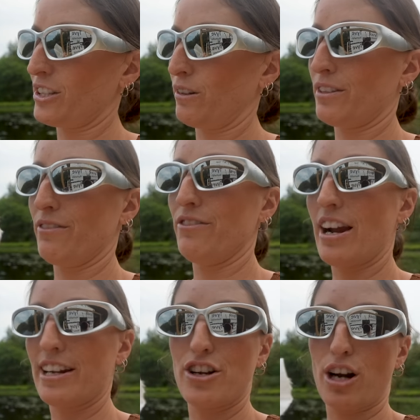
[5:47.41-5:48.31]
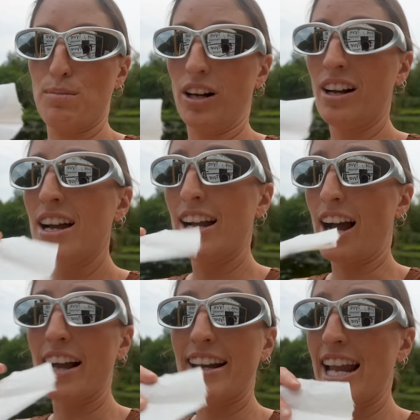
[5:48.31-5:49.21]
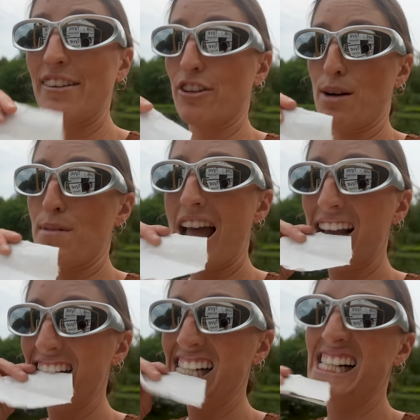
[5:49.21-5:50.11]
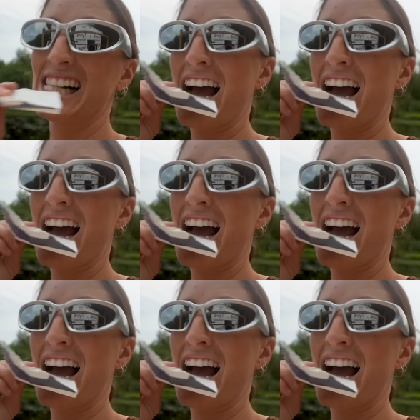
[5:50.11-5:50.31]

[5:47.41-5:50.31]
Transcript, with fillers: So it's very durable. I can't even rip it.